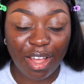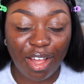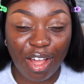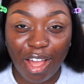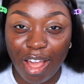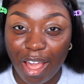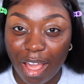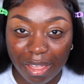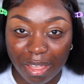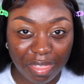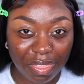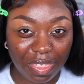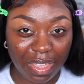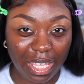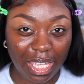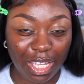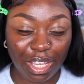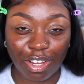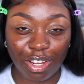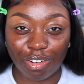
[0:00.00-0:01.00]

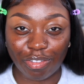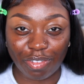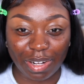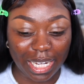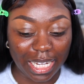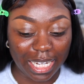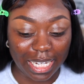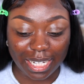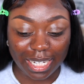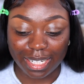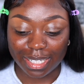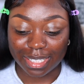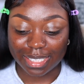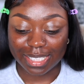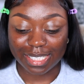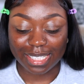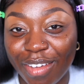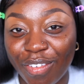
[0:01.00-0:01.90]
earthy greens.